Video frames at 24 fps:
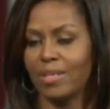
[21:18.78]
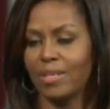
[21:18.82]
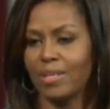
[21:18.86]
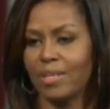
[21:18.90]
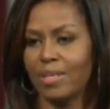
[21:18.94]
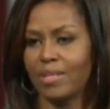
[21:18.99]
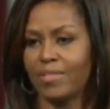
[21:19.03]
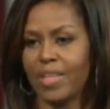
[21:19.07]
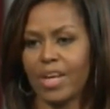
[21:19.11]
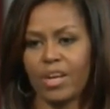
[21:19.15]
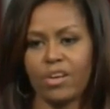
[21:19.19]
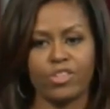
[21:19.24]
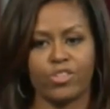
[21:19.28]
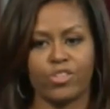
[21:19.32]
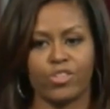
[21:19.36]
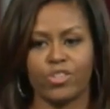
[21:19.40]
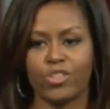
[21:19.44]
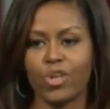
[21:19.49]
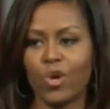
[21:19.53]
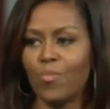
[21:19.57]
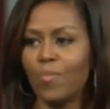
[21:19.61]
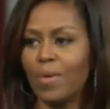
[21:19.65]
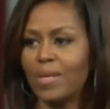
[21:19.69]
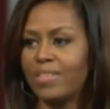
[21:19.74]
There is
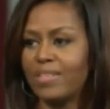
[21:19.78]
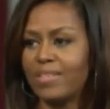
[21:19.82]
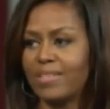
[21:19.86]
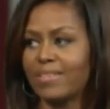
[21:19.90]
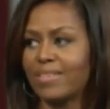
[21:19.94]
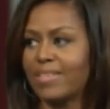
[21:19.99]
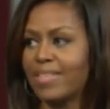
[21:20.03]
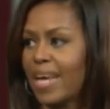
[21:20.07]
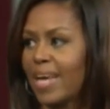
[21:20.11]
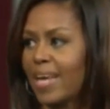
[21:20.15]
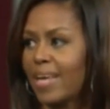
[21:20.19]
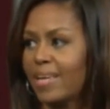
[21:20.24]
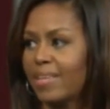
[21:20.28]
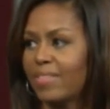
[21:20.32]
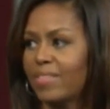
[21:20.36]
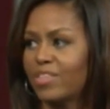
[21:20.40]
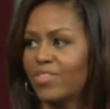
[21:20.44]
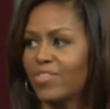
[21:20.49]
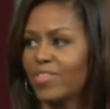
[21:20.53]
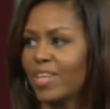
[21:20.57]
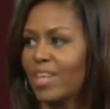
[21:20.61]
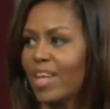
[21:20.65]
so much at stake in this